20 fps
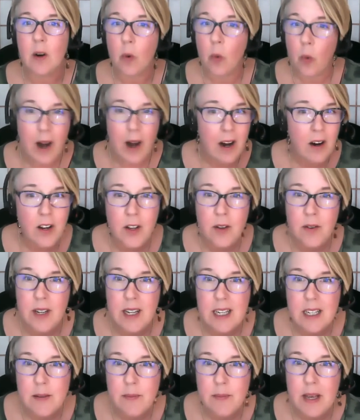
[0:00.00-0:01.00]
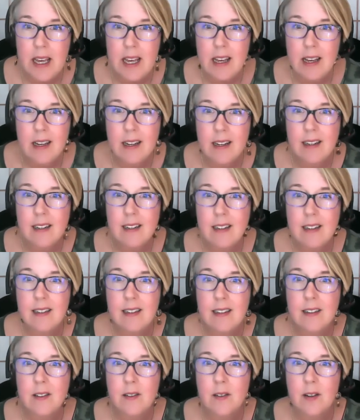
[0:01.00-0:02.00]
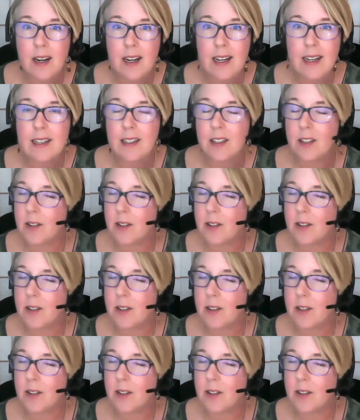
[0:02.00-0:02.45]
where you need to be, right?